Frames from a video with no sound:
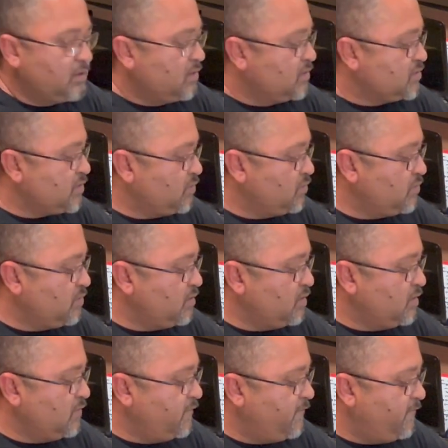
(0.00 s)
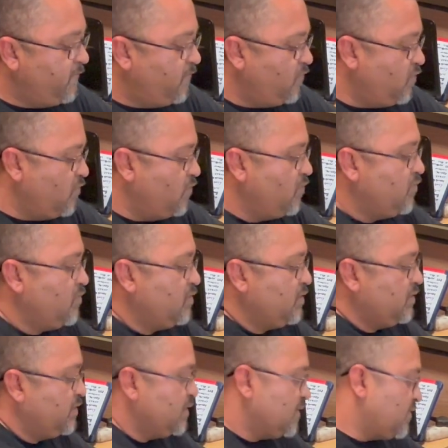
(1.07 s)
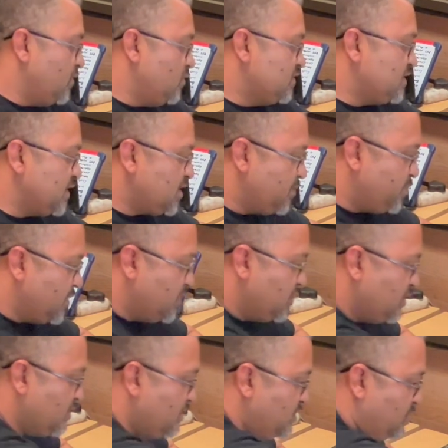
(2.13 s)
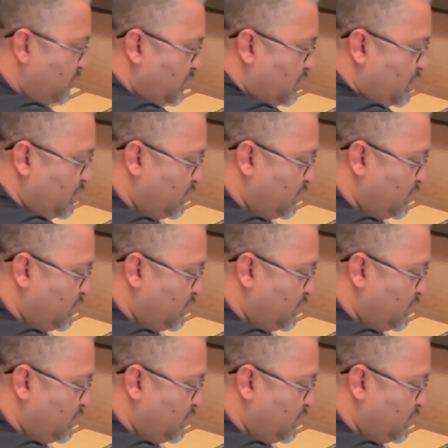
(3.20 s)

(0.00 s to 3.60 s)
So for this whole setup here, you're going to need